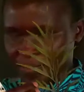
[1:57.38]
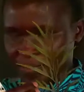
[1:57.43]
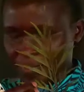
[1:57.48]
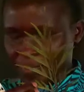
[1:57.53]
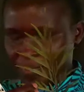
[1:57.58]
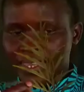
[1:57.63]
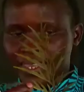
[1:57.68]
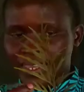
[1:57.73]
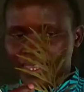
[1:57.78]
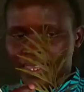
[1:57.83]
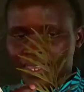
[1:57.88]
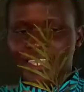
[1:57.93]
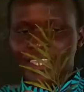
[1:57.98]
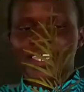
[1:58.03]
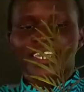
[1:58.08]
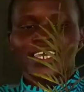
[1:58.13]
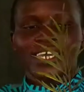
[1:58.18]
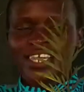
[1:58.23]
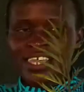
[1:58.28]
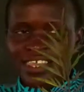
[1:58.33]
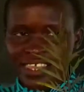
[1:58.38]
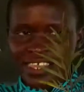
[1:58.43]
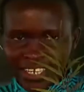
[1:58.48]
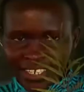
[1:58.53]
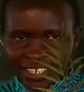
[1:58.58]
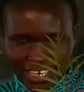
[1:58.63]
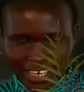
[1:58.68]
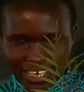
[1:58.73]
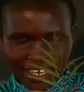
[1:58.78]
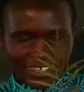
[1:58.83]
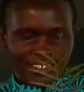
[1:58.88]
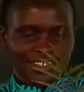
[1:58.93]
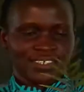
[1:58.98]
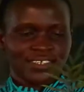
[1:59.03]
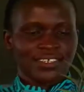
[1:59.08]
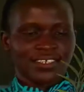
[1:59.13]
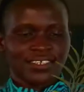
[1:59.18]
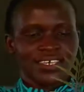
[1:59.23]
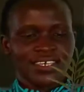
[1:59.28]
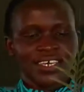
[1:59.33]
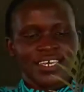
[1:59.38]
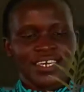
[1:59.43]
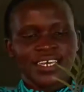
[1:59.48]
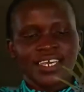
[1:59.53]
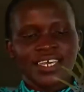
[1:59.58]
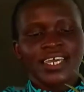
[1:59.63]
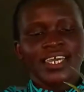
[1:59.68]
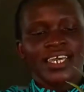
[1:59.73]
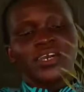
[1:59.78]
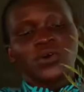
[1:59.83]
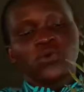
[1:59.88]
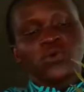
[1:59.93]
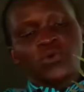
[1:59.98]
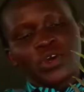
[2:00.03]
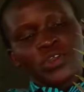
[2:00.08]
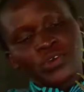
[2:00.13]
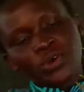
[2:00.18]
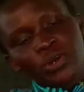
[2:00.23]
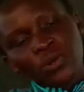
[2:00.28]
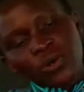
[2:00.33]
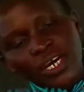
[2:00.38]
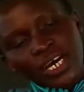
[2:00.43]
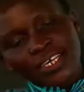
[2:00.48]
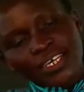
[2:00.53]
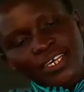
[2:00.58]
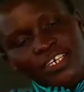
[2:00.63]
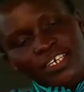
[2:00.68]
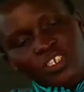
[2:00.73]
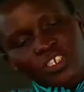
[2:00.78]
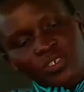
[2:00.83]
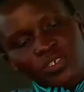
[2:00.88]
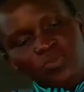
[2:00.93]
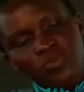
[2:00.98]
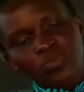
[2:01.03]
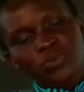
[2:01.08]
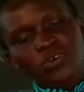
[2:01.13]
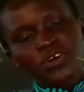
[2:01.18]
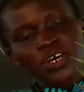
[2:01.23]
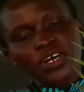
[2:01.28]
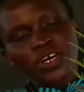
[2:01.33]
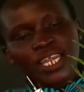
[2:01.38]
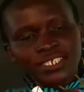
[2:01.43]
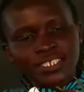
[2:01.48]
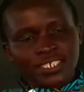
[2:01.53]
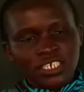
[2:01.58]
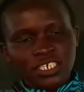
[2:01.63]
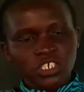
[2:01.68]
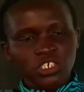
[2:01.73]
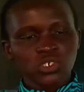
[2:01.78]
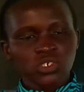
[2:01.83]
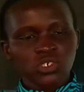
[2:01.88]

In that case, when you look at the smaller sections that we call